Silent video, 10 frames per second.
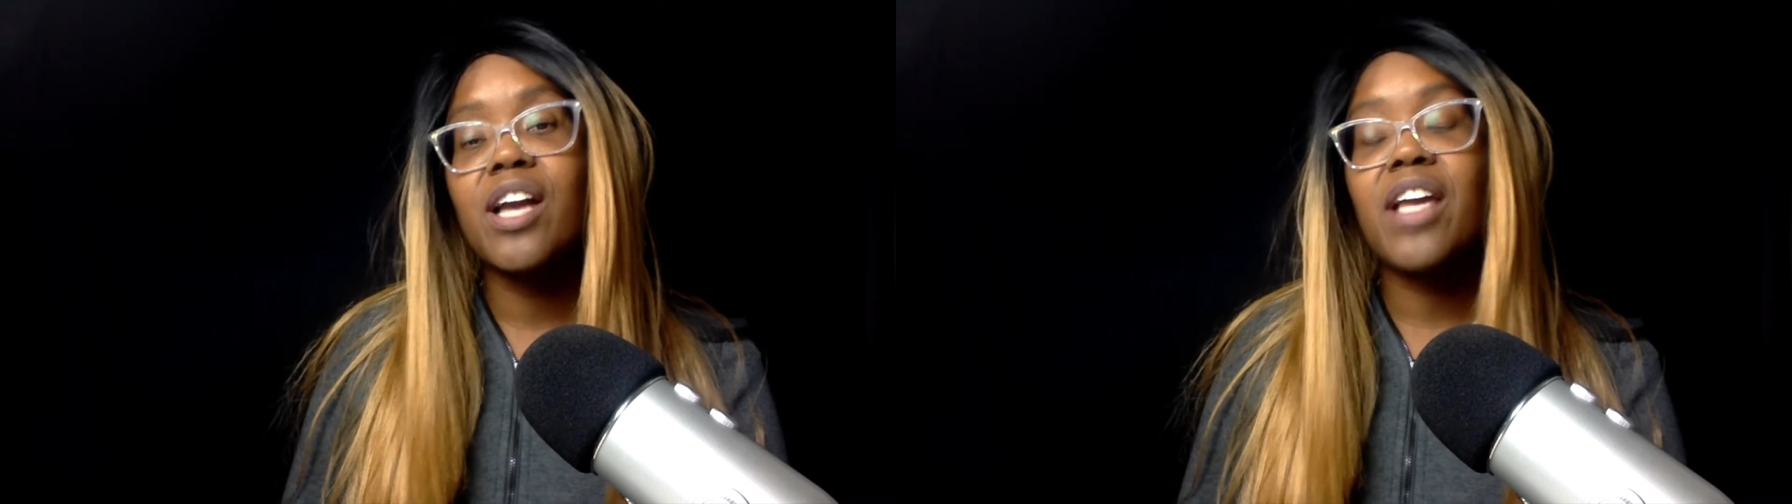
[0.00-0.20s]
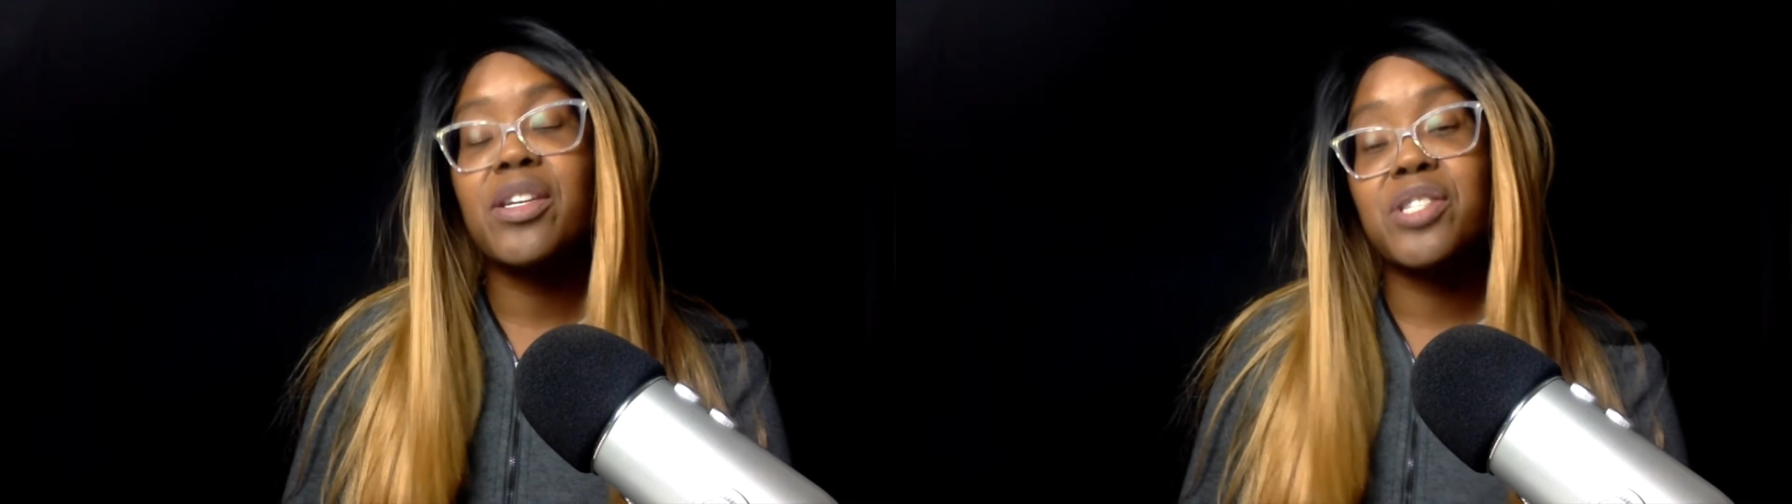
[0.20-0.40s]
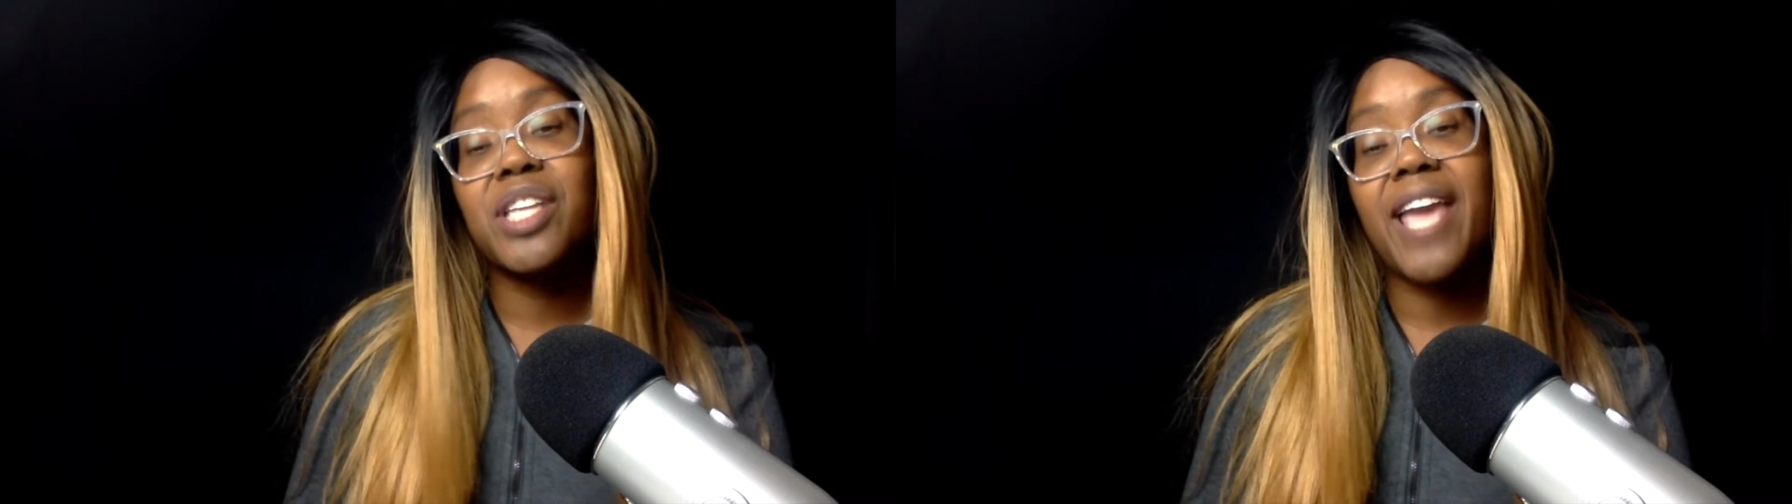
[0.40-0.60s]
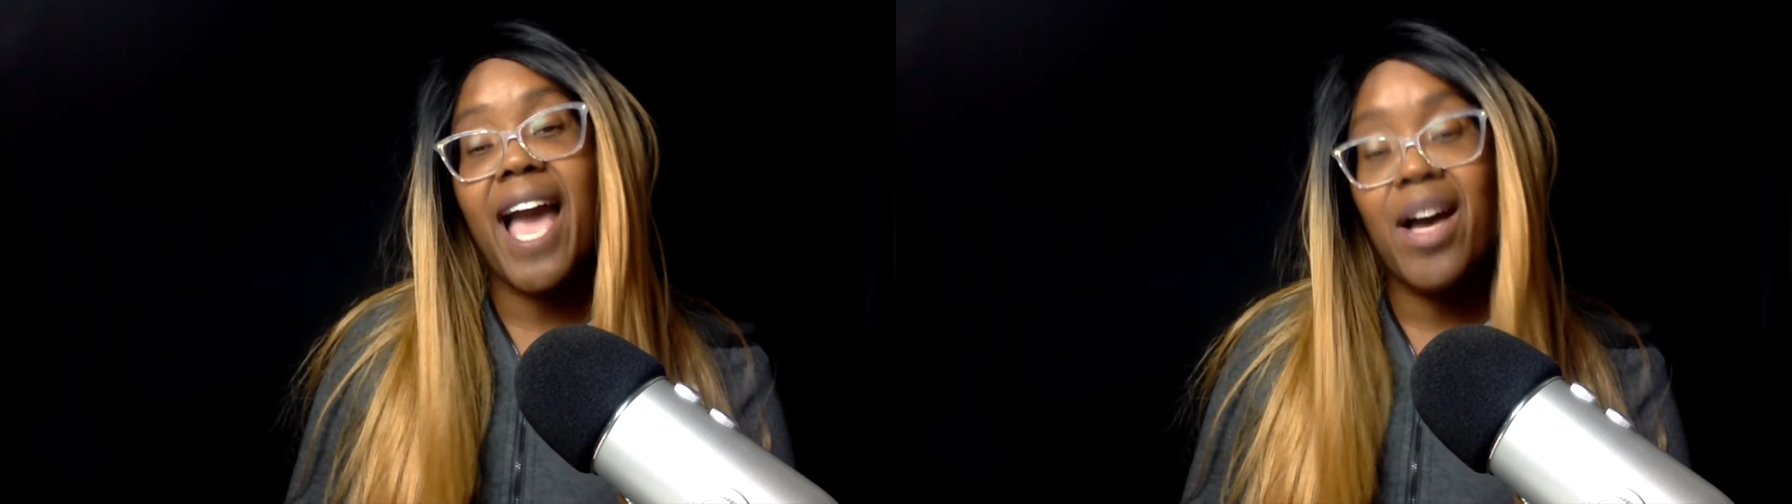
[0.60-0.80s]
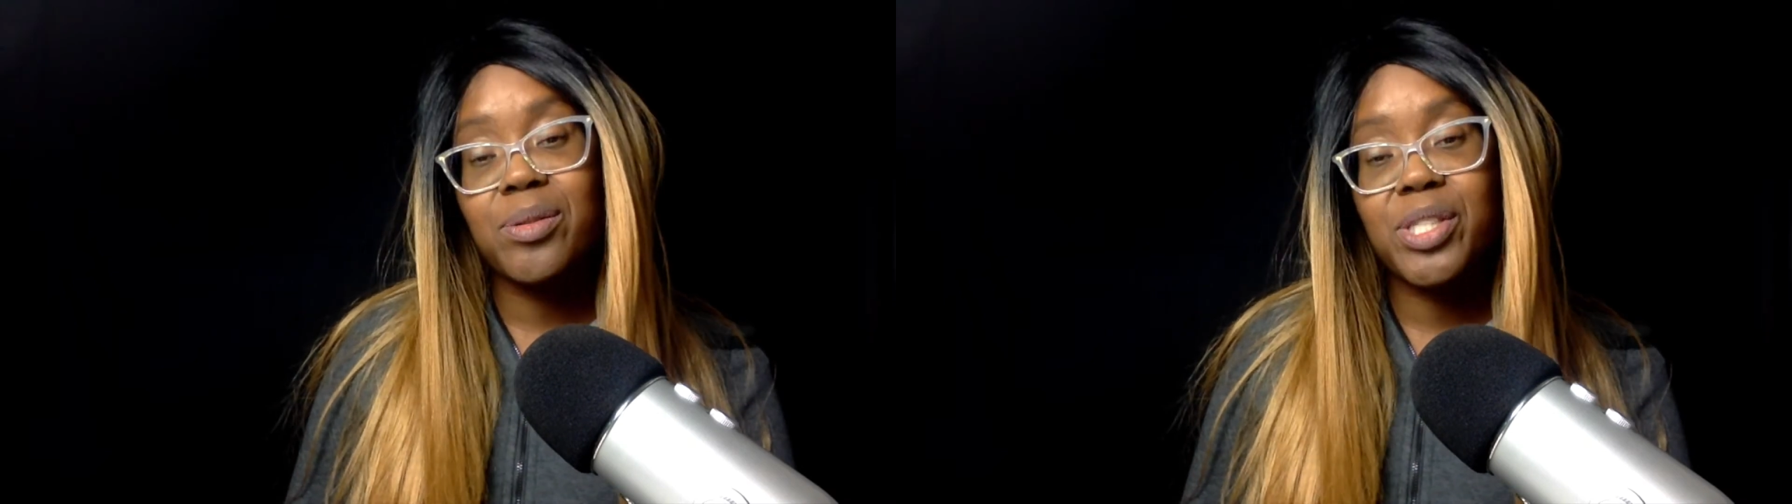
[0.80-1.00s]
usually
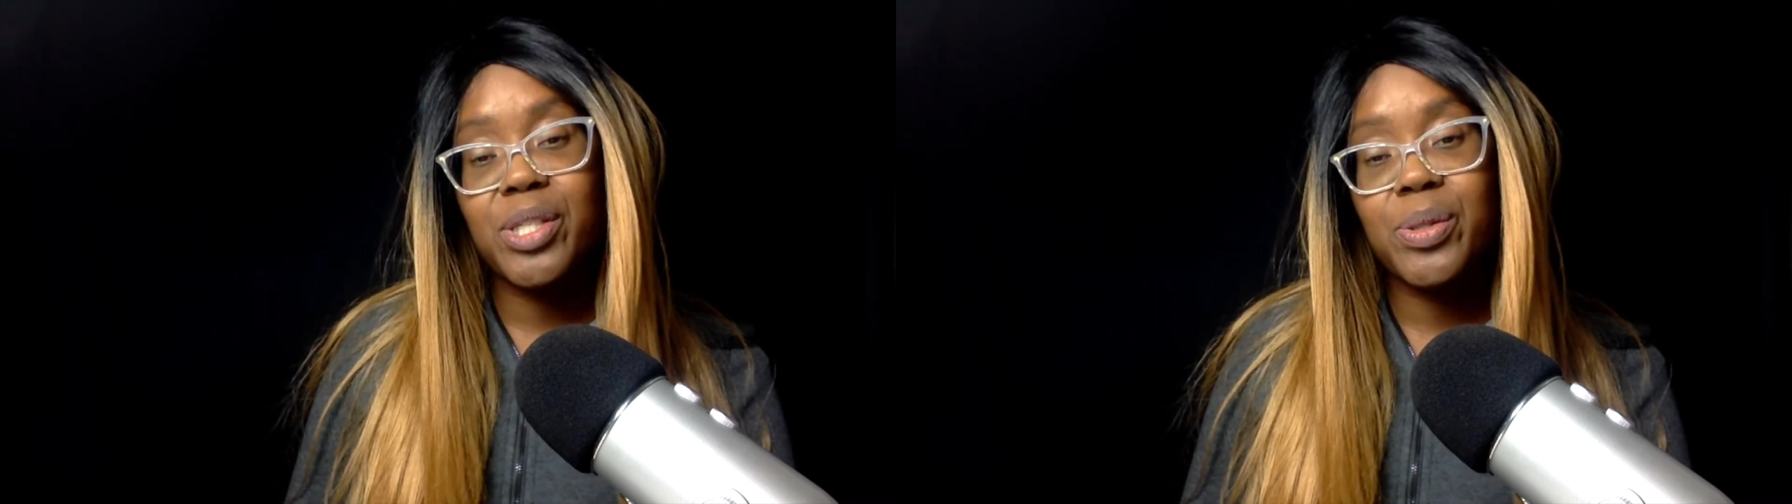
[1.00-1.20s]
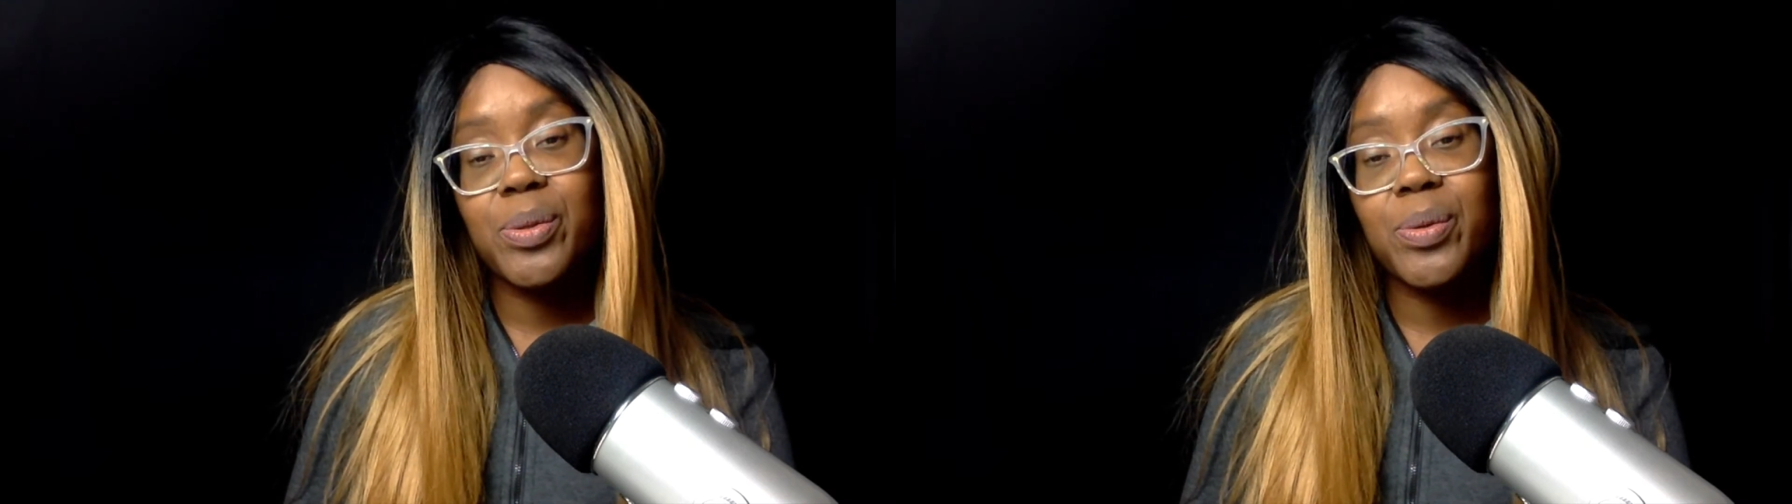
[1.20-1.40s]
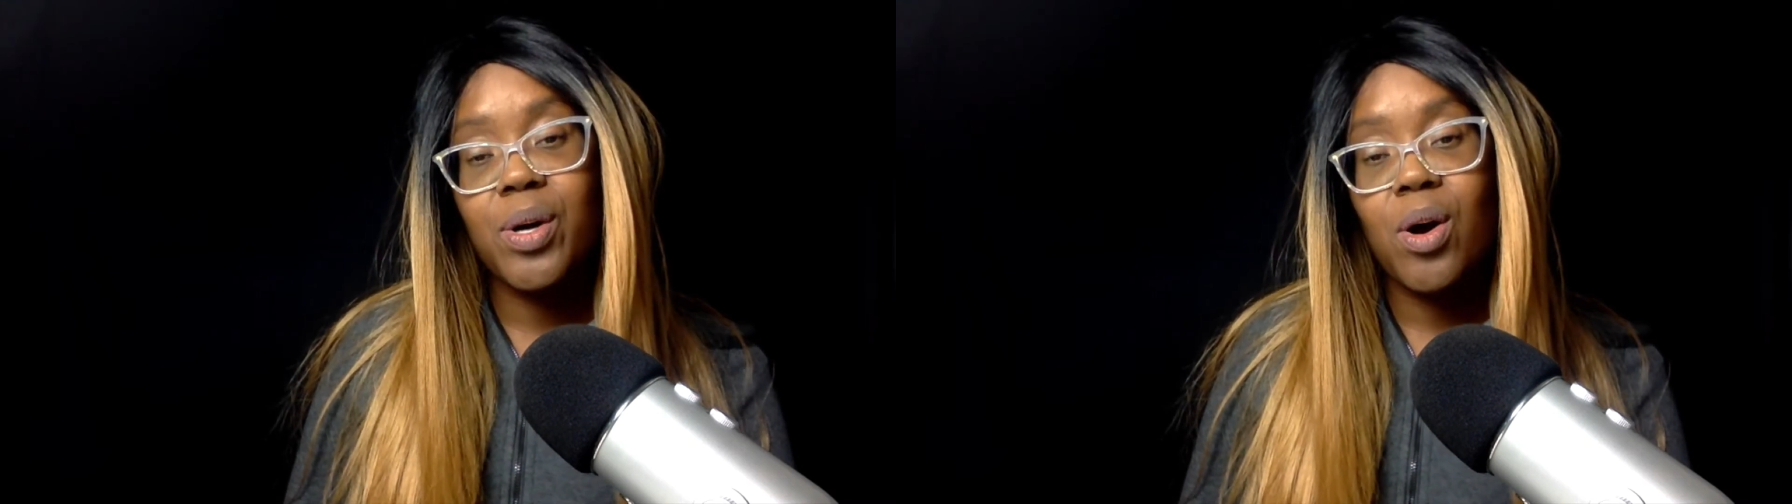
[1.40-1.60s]
how-to